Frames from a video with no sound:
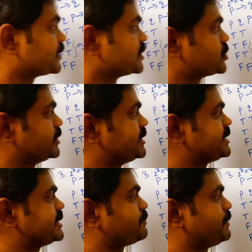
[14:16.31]
So this
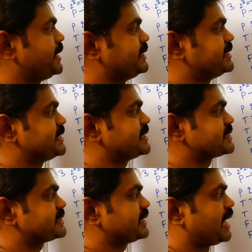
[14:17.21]
is P, this
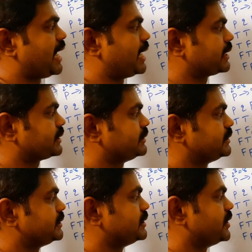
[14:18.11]
is R.
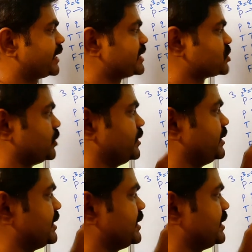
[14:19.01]
Okay. So